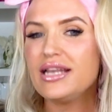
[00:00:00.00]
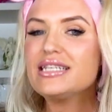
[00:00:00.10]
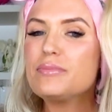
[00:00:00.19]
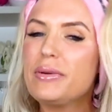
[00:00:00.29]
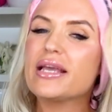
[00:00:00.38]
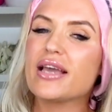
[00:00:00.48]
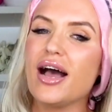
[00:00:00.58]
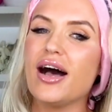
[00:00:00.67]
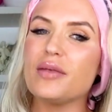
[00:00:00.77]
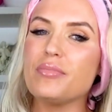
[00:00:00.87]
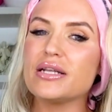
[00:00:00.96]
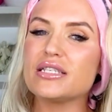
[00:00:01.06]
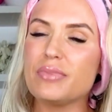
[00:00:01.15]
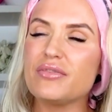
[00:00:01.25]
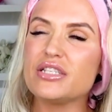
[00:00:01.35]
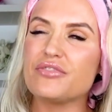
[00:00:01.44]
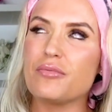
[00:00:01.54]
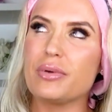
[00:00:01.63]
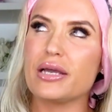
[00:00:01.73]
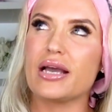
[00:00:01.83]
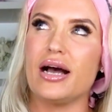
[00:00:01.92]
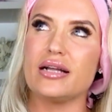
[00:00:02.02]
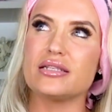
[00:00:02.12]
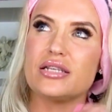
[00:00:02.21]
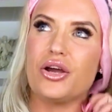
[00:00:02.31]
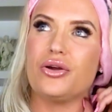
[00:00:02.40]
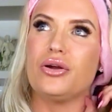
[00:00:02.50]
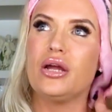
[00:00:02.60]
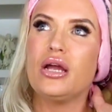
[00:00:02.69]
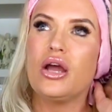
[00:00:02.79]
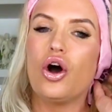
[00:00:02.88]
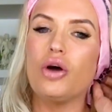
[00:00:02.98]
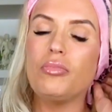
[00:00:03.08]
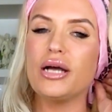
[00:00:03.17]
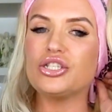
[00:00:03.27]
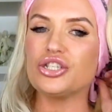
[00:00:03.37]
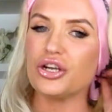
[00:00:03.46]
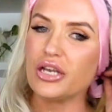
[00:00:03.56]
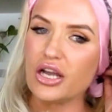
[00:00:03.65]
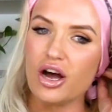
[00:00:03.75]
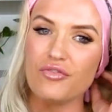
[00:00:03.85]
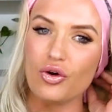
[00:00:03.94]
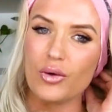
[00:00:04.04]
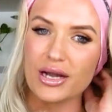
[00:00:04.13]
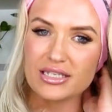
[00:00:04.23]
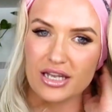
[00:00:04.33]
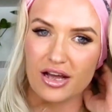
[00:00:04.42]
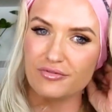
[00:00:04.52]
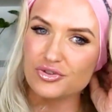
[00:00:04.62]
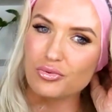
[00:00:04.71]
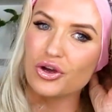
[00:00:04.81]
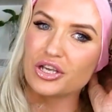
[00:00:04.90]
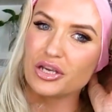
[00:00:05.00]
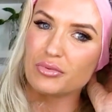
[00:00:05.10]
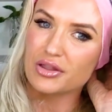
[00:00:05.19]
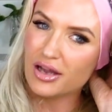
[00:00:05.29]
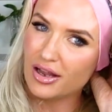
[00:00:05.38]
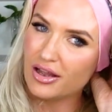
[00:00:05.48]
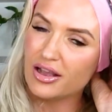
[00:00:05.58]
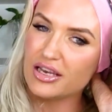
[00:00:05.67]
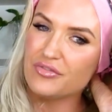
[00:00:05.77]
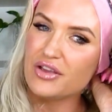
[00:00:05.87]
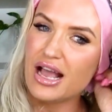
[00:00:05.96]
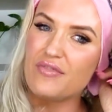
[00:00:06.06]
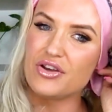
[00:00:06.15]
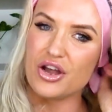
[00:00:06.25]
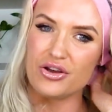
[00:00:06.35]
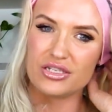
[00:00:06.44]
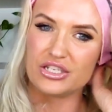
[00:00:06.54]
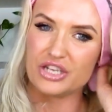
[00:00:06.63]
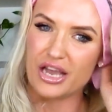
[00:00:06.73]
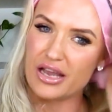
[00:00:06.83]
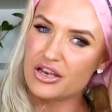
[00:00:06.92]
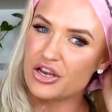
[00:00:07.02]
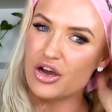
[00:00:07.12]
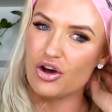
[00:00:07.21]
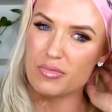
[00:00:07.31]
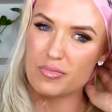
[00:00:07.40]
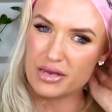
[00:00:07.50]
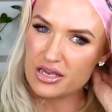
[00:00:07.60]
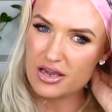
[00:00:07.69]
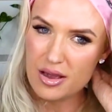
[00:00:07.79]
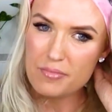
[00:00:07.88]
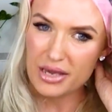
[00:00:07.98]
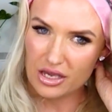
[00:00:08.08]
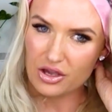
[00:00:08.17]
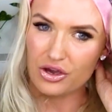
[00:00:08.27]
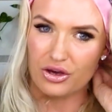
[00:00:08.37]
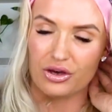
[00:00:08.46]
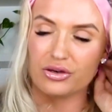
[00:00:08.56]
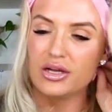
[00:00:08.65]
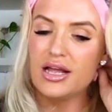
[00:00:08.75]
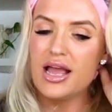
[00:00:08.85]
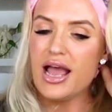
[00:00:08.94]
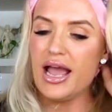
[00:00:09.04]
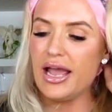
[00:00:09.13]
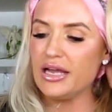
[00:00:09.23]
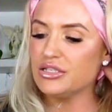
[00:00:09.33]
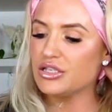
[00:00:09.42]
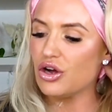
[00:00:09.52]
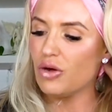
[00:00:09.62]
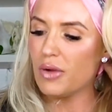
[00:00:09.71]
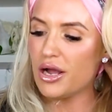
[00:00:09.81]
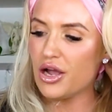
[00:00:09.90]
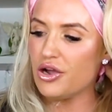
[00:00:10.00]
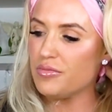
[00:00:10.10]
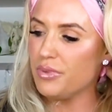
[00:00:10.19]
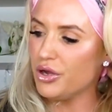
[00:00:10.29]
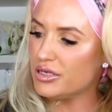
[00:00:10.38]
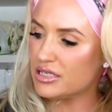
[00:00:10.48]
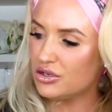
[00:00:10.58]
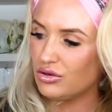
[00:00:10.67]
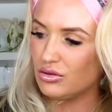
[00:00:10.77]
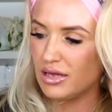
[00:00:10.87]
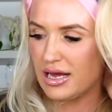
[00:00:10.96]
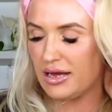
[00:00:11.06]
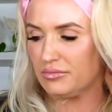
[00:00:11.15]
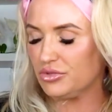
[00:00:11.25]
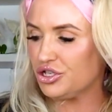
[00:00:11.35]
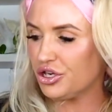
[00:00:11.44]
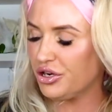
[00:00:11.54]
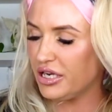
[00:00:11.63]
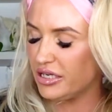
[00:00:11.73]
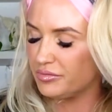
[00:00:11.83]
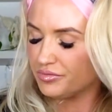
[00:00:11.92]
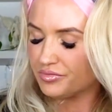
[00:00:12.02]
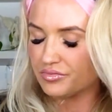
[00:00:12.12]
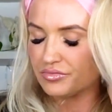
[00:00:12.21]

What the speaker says: it is a pick a card, but it's a bit of a different pick a card. So on my journey, I've always loved working with color. And if you haven't noticed yet, you know I'm a big pink girl. And on my own personal journey,